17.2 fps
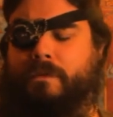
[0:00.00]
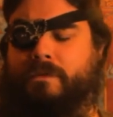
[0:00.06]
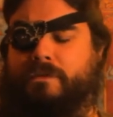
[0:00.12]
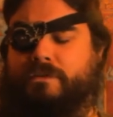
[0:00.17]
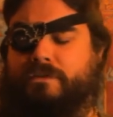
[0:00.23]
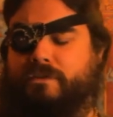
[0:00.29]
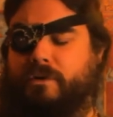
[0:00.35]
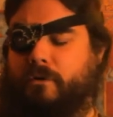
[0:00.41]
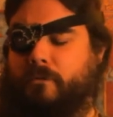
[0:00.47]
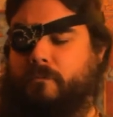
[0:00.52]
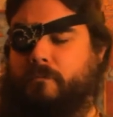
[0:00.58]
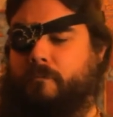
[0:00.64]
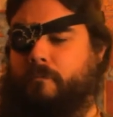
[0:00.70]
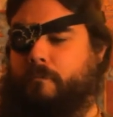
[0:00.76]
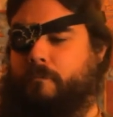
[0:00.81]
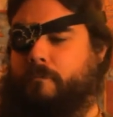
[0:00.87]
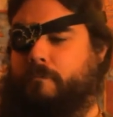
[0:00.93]
So
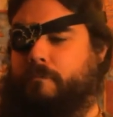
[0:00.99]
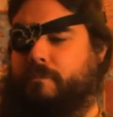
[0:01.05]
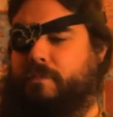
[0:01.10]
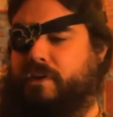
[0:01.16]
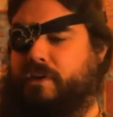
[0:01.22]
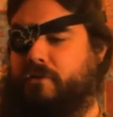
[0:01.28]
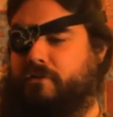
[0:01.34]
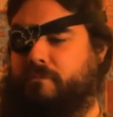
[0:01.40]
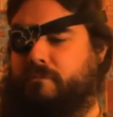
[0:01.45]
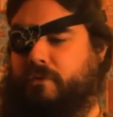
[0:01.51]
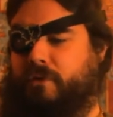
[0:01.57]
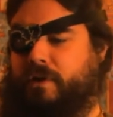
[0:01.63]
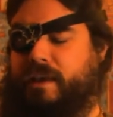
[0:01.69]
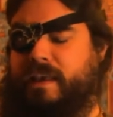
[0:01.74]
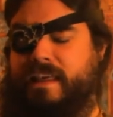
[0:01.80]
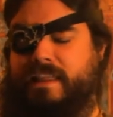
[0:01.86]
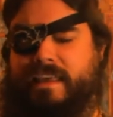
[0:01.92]
the young
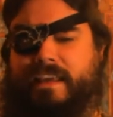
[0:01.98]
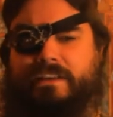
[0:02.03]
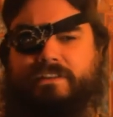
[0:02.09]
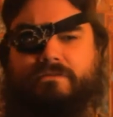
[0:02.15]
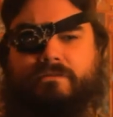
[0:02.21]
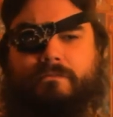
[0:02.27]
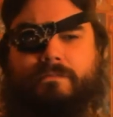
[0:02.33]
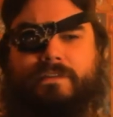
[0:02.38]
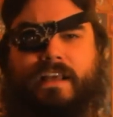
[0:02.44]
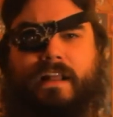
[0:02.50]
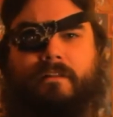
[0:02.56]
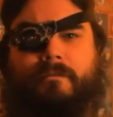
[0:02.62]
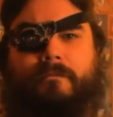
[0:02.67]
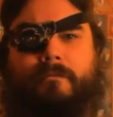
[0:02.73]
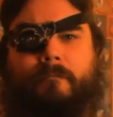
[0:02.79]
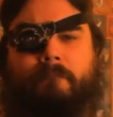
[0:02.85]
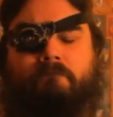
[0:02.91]
boy, he thinks to himself,
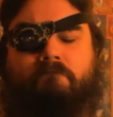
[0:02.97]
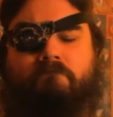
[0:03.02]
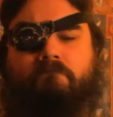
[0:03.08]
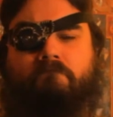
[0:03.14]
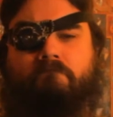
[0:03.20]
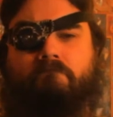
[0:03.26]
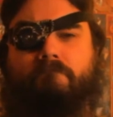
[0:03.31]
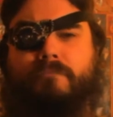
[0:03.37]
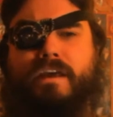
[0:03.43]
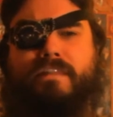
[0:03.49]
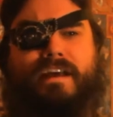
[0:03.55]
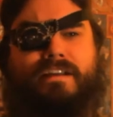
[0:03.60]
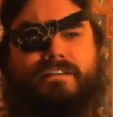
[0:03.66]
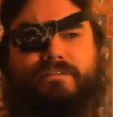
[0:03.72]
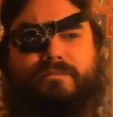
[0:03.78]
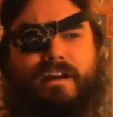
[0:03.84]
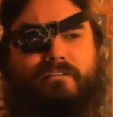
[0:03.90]
now
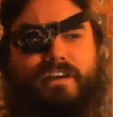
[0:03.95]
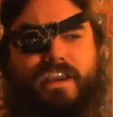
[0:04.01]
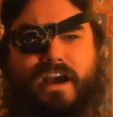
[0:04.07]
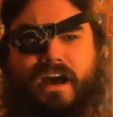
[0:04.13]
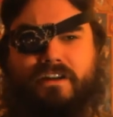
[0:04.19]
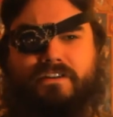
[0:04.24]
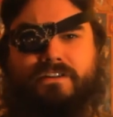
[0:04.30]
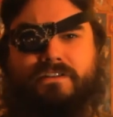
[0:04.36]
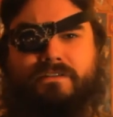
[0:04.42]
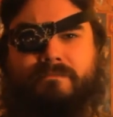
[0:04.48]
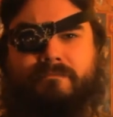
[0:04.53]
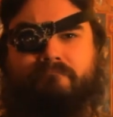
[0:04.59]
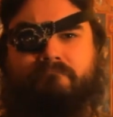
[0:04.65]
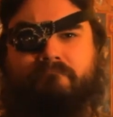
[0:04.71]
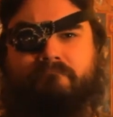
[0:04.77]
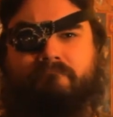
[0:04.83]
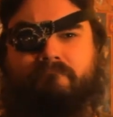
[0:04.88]
that's very odd.
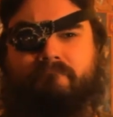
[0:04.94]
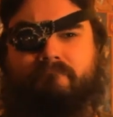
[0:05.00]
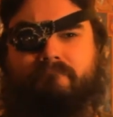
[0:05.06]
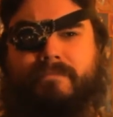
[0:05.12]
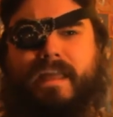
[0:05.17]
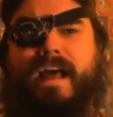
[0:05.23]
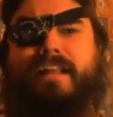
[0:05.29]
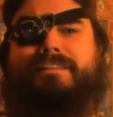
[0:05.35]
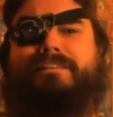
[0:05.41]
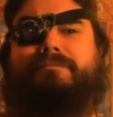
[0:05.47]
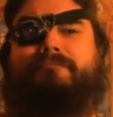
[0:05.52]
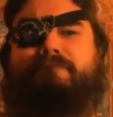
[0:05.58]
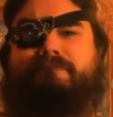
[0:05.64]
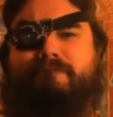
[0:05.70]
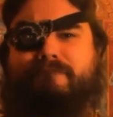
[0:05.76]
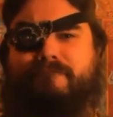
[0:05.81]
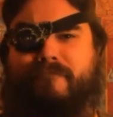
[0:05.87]
That's
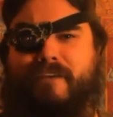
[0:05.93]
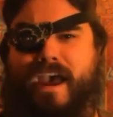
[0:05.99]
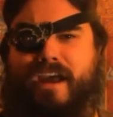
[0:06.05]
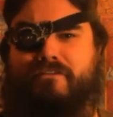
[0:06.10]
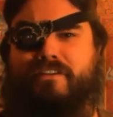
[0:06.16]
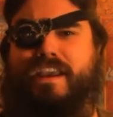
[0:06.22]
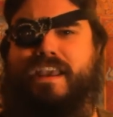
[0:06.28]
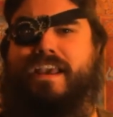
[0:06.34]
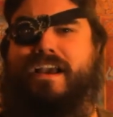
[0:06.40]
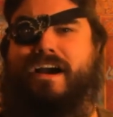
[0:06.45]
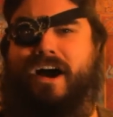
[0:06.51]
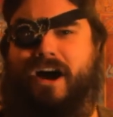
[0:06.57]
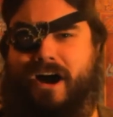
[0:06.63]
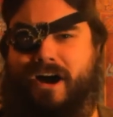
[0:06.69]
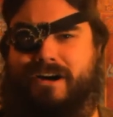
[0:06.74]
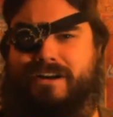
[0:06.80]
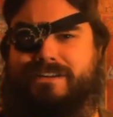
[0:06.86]
very
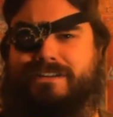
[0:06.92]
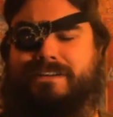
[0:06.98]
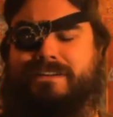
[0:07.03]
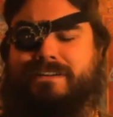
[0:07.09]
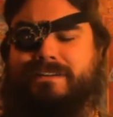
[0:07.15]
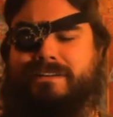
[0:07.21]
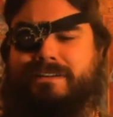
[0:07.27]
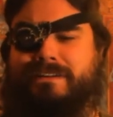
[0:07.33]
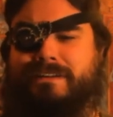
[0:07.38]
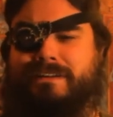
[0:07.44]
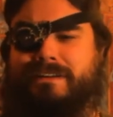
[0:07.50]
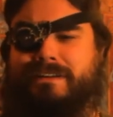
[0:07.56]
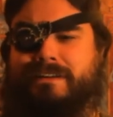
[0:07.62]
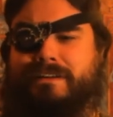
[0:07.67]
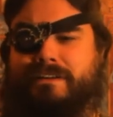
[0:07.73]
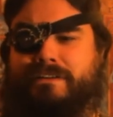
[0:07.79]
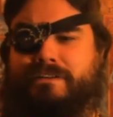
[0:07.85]
odd.
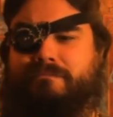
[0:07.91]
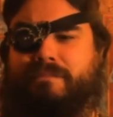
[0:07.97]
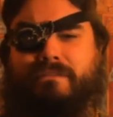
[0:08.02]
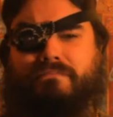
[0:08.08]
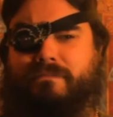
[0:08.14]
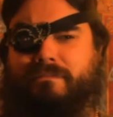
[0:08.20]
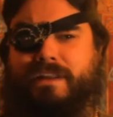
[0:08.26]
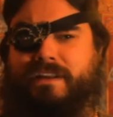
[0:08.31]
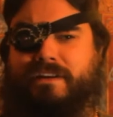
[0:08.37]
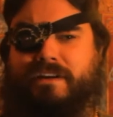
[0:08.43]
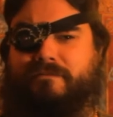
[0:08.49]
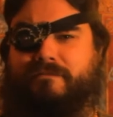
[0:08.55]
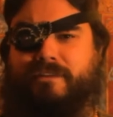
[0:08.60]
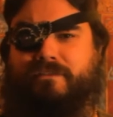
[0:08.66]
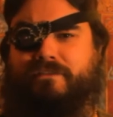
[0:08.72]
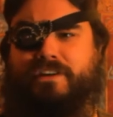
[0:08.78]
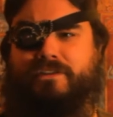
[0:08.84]
It's probably not
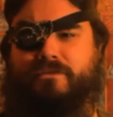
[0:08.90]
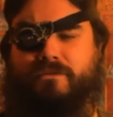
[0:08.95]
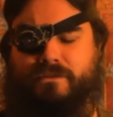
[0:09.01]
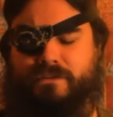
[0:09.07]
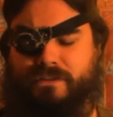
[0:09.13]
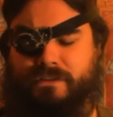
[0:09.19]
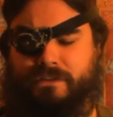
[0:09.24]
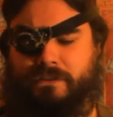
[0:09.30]
very good.